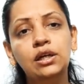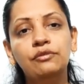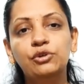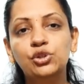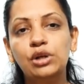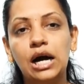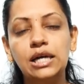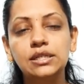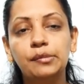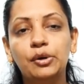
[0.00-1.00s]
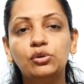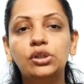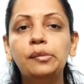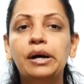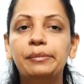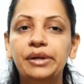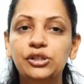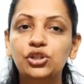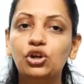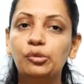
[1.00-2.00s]
we should ask about the
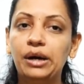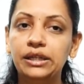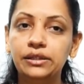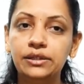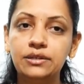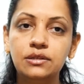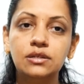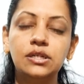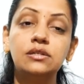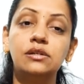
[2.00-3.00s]
major or minor diseases,